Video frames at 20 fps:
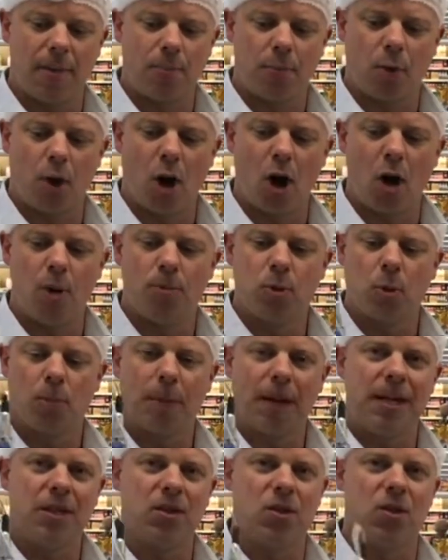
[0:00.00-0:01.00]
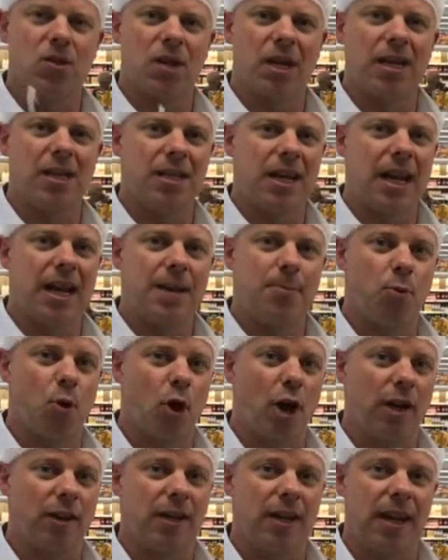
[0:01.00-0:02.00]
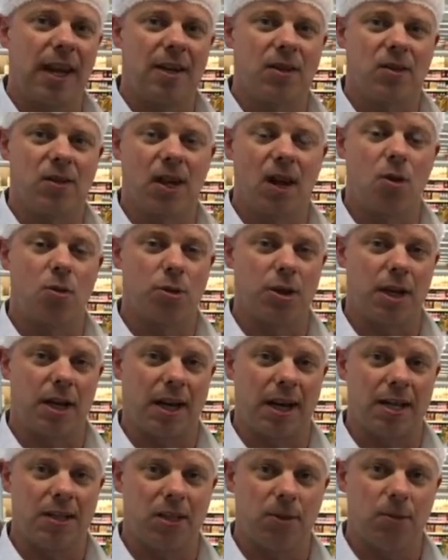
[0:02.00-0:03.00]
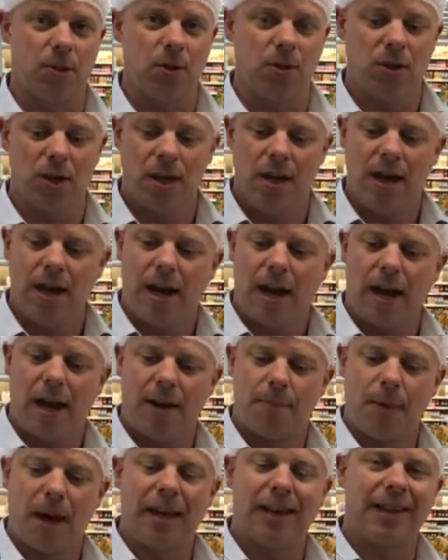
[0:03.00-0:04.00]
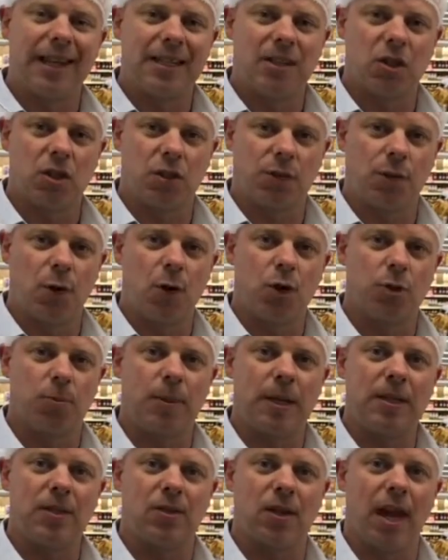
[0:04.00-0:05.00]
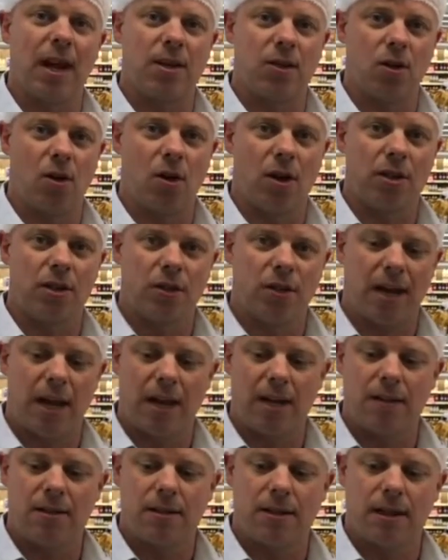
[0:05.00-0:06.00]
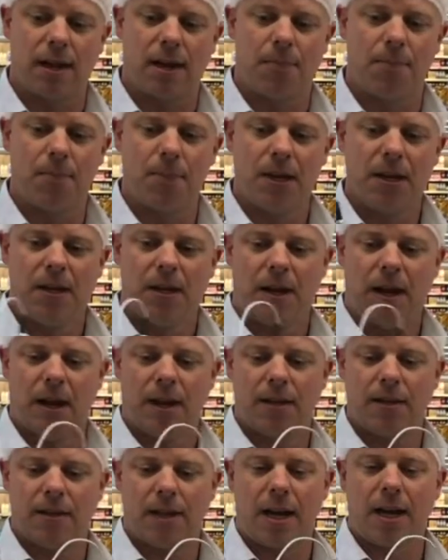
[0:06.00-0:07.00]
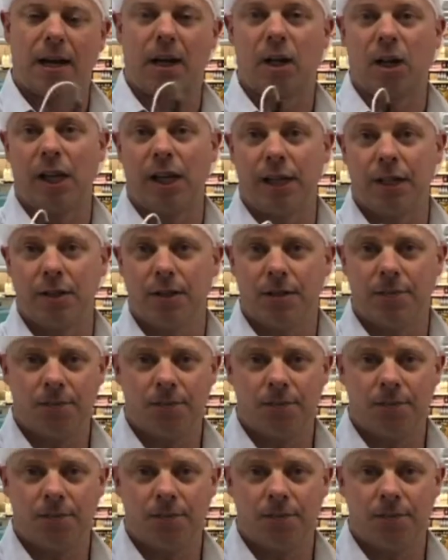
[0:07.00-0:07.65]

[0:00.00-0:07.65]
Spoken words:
probes or pieces into any product that you're going to sell to your customers unless it's first been sanitised and cleaned.